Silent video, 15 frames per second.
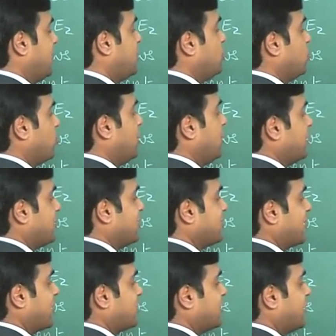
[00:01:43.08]
E2
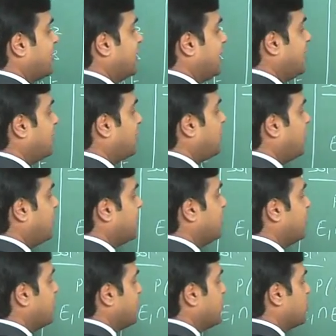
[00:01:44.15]
intersection E3.
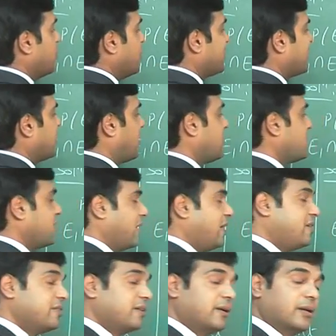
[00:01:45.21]
So, it is a null
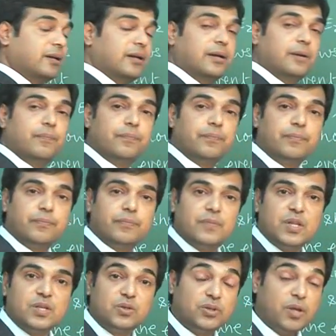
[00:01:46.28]
set.
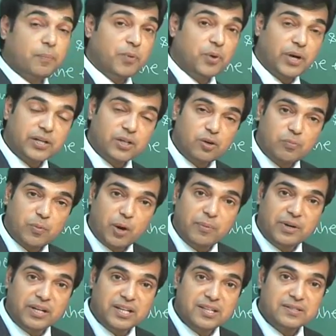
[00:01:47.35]
So, the product of
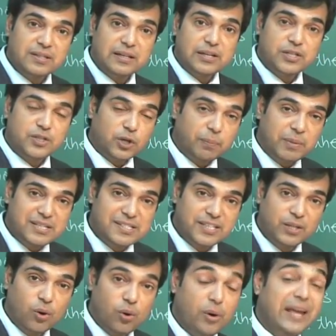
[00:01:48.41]
probabilities should be
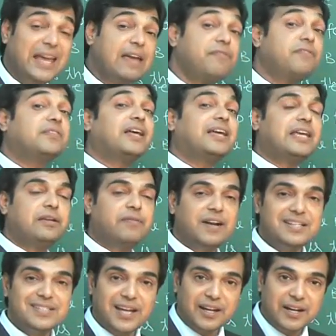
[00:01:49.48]
0 if the
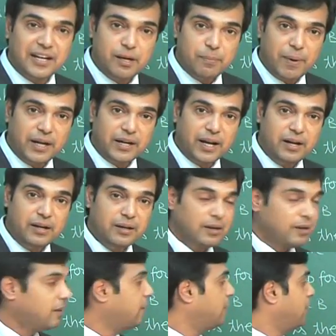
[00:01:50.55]
events are independent
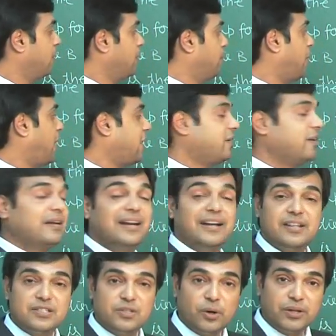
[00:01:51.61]
but it
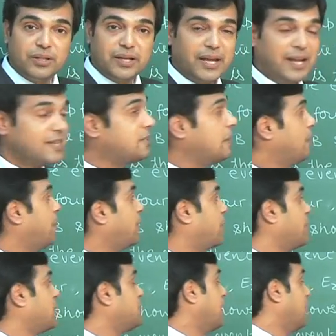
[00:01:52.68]
is not the case
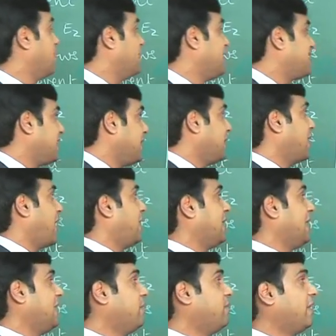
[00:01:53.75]
because we see
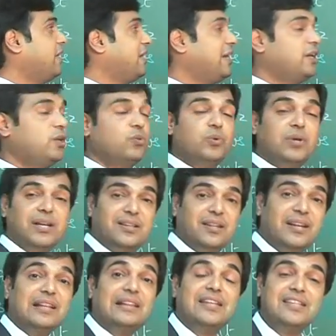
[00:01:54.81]
that E1, E2,
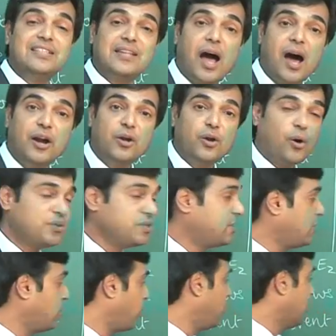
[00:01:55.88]
E3 these are
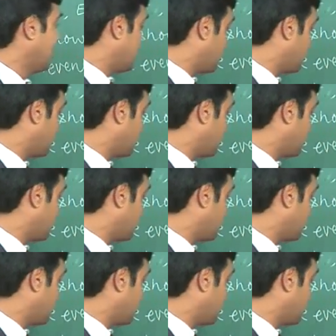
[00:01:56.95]
non-zero.